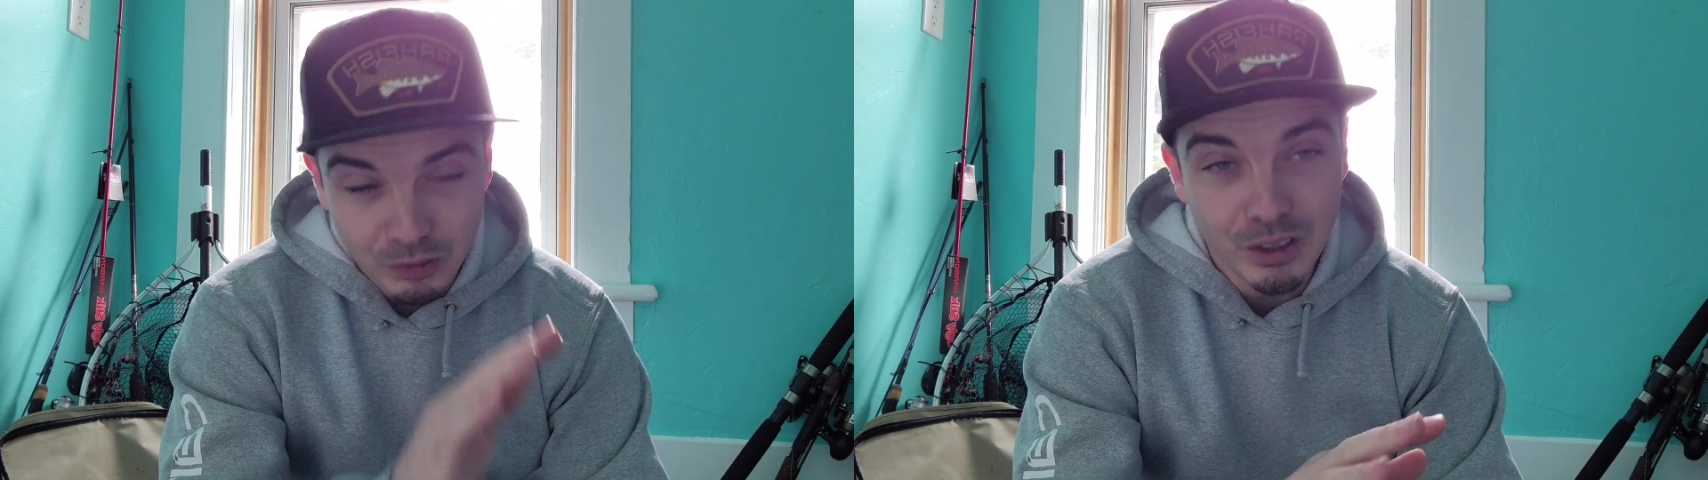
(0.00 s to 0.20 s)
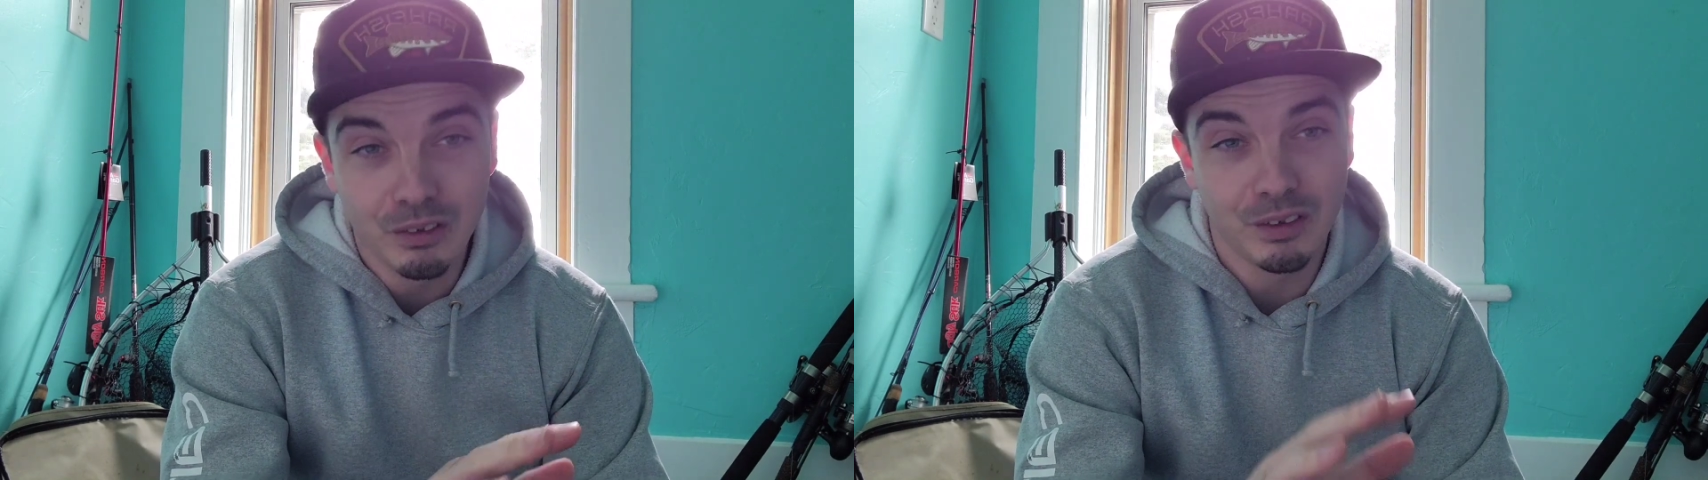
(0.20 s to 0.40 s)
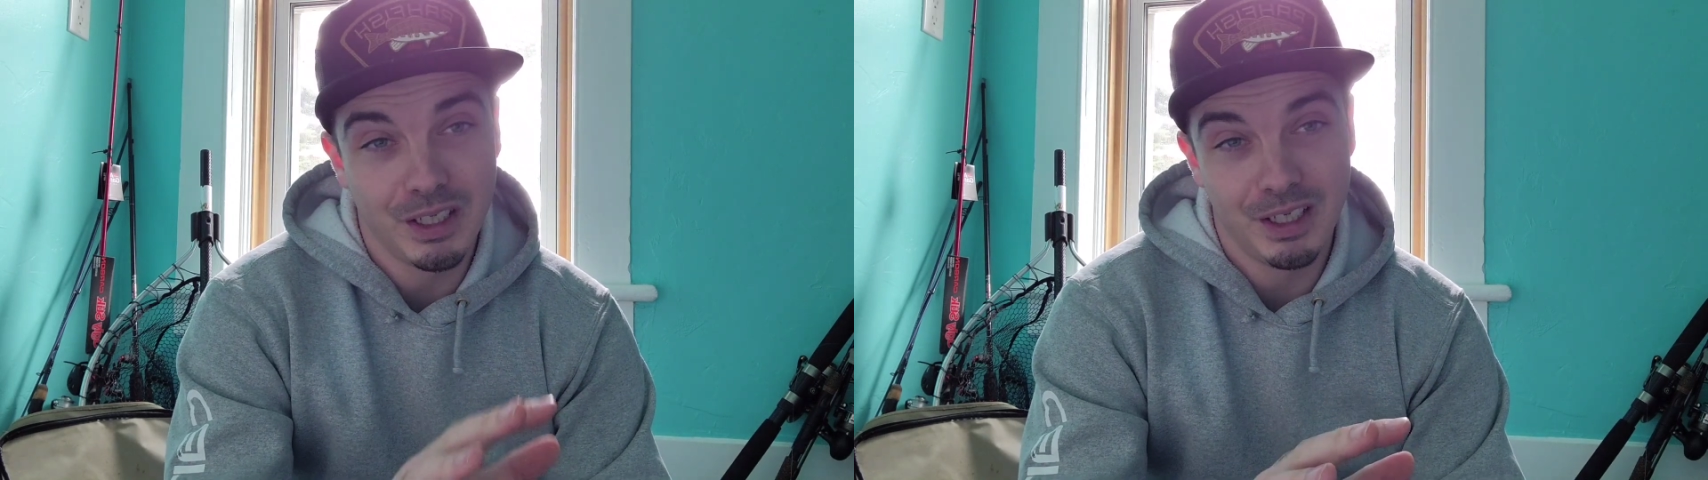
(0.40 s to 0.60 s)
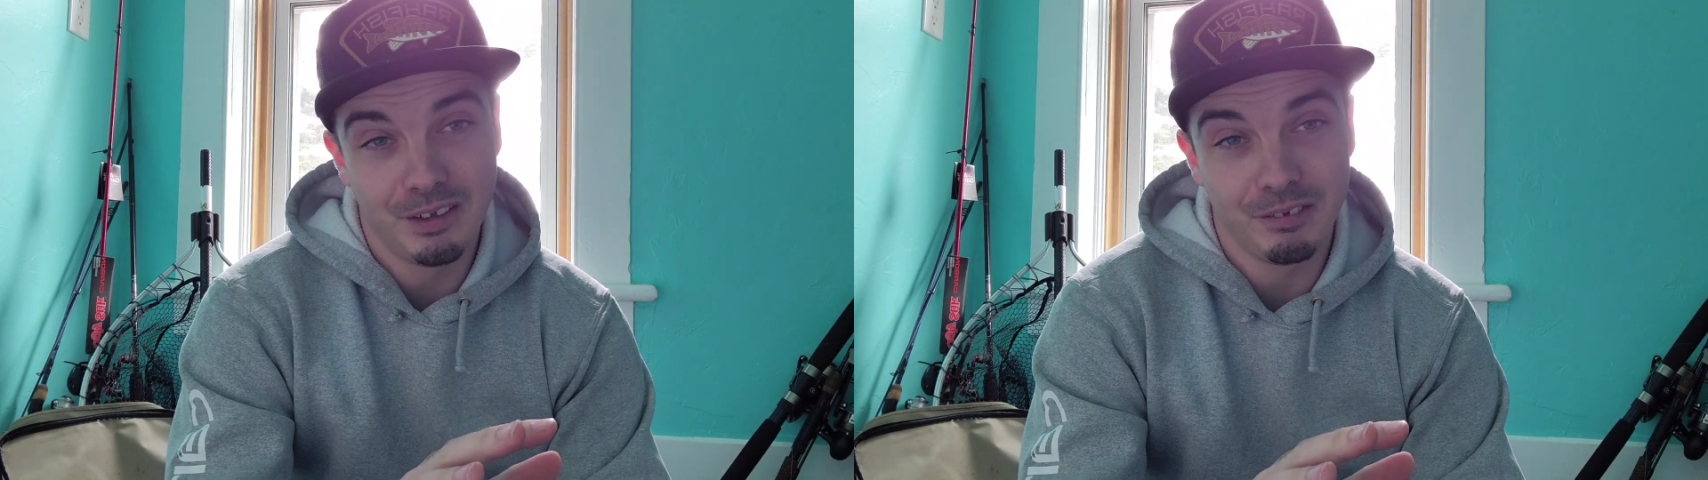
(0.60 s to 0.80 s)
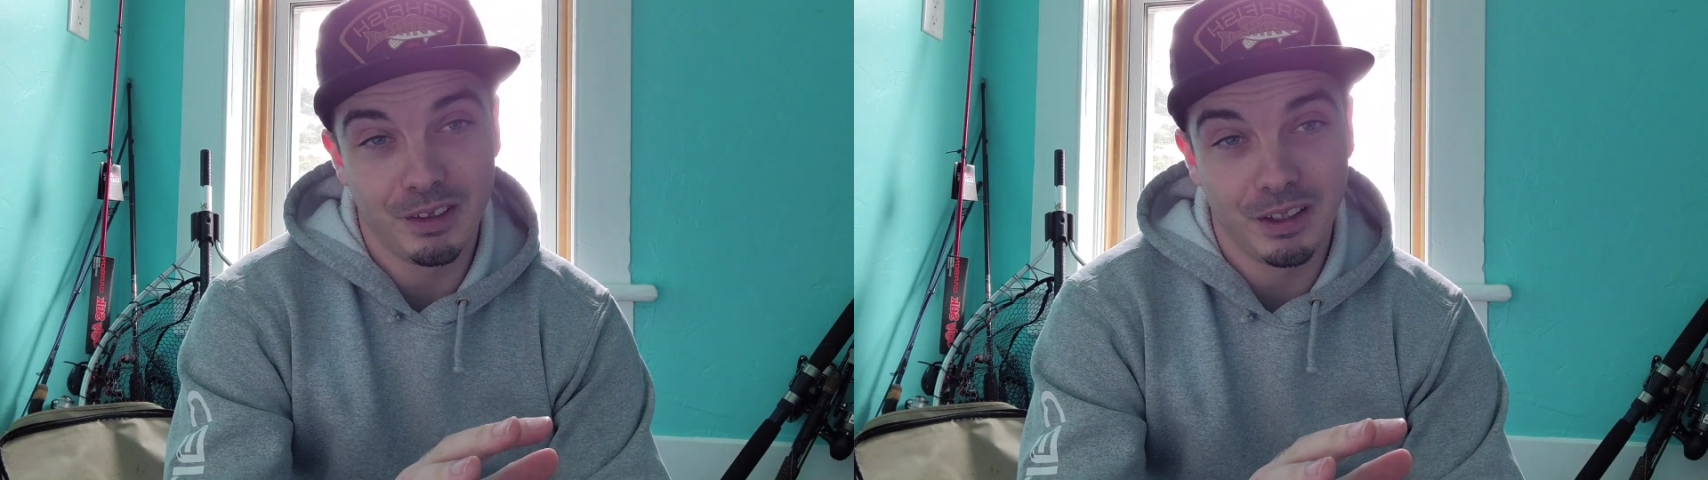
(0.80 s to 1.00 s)
literally hit
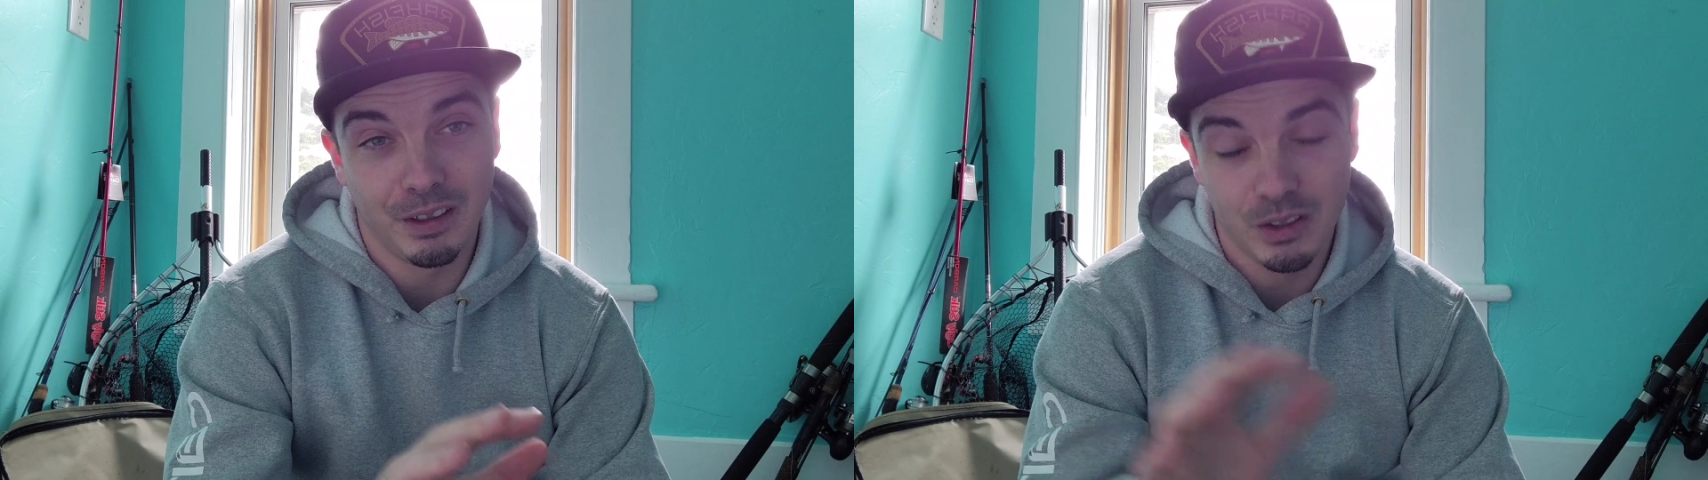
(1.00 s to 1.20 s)
everything.